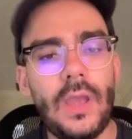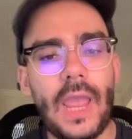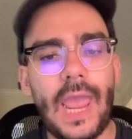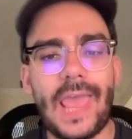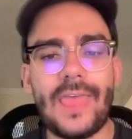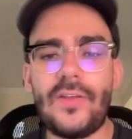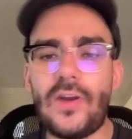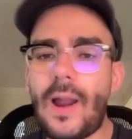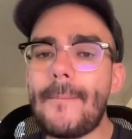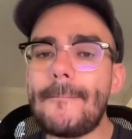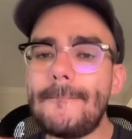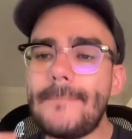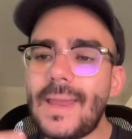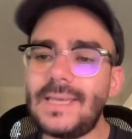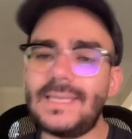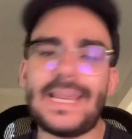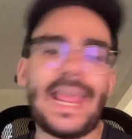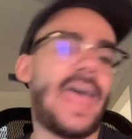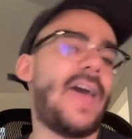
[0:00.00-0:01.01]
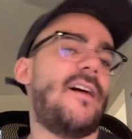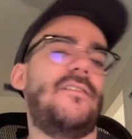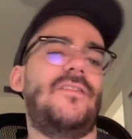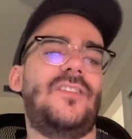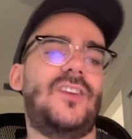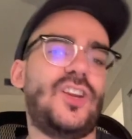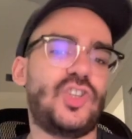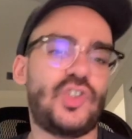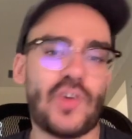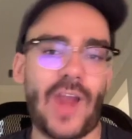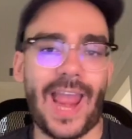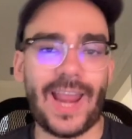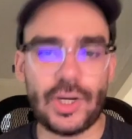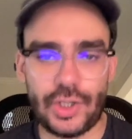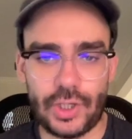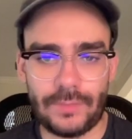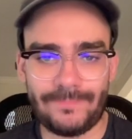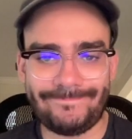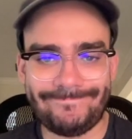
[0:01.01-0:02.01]
and they're not meant to have an
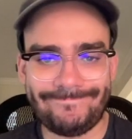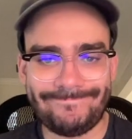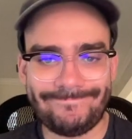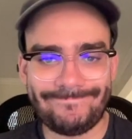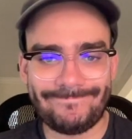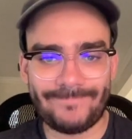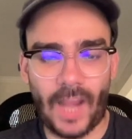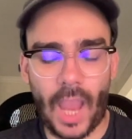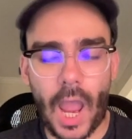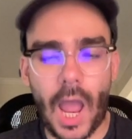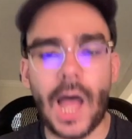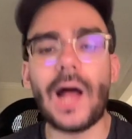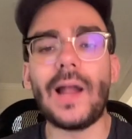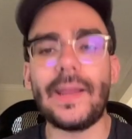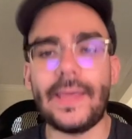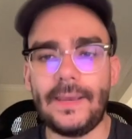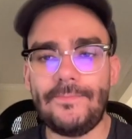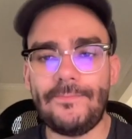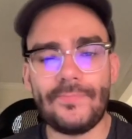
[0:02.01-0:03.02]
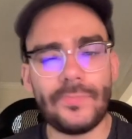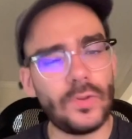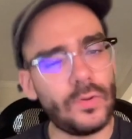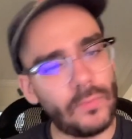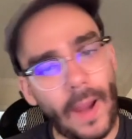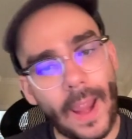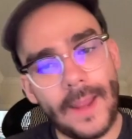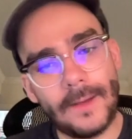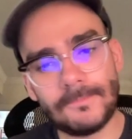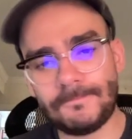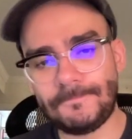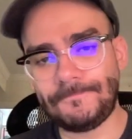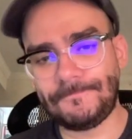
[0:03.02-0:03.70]
attraction on it, right?